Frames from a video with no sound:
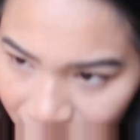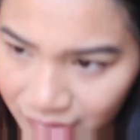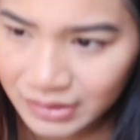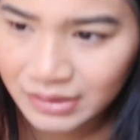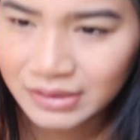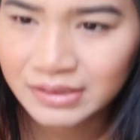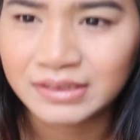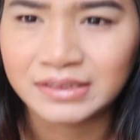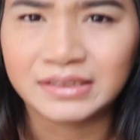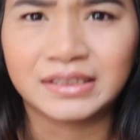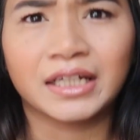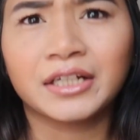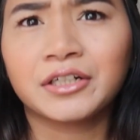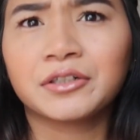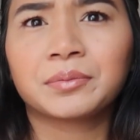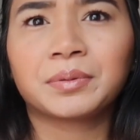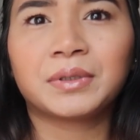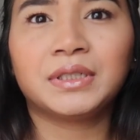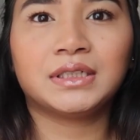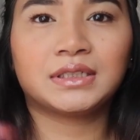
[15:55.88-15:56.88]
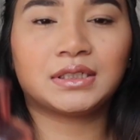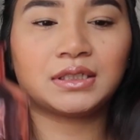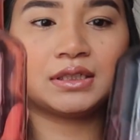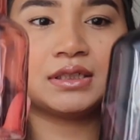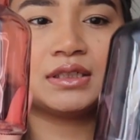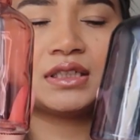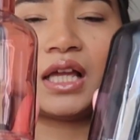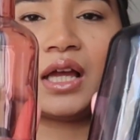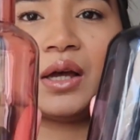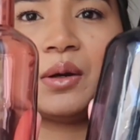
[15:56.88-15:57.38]

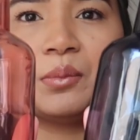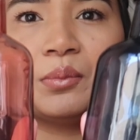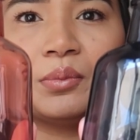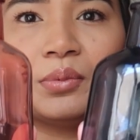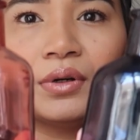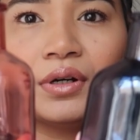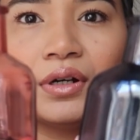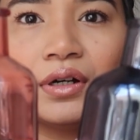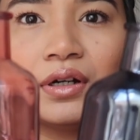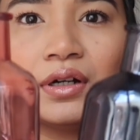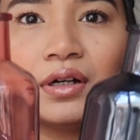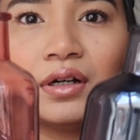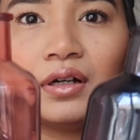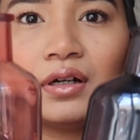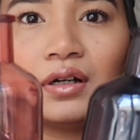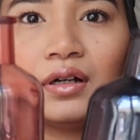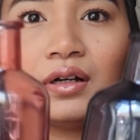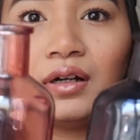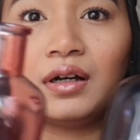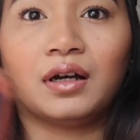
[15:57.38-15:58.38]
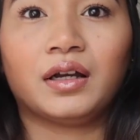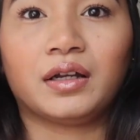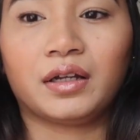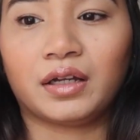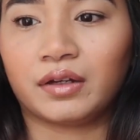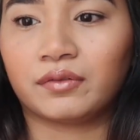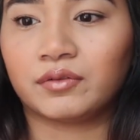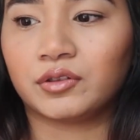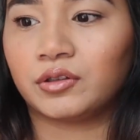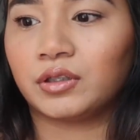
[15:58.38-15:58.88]
centerpieces, but I
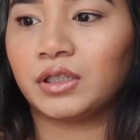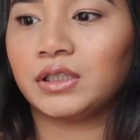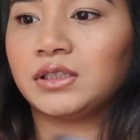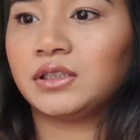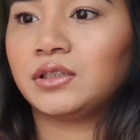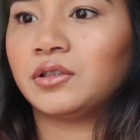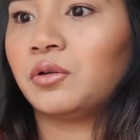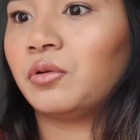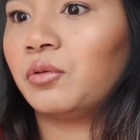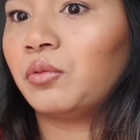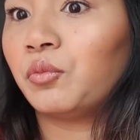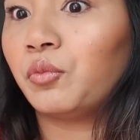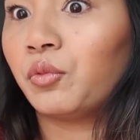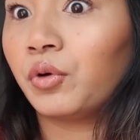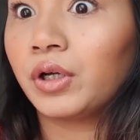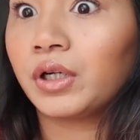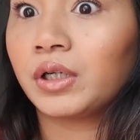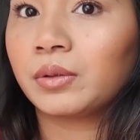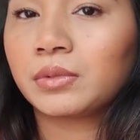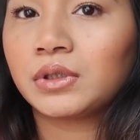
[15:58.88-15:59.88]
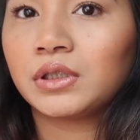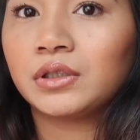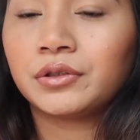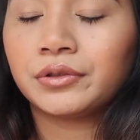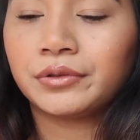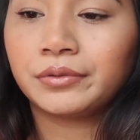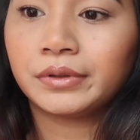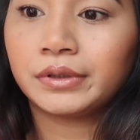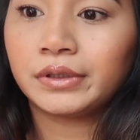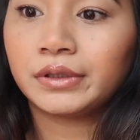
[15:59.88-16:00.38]
have no idea what I'm gonna
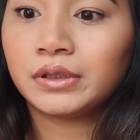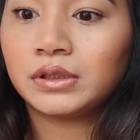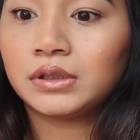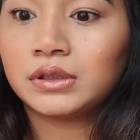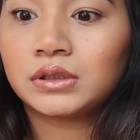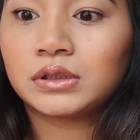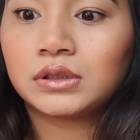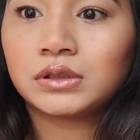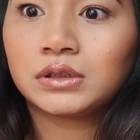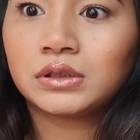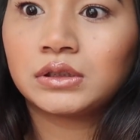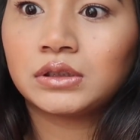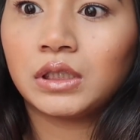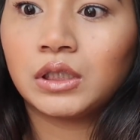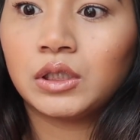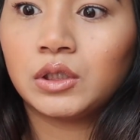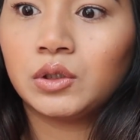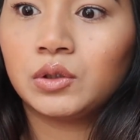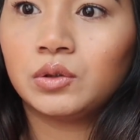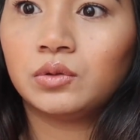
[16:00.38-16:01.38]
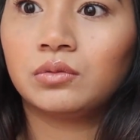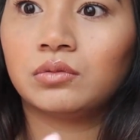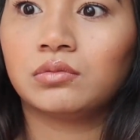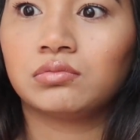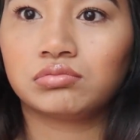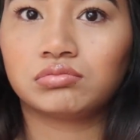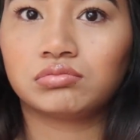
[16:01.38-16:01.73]
do with these. So.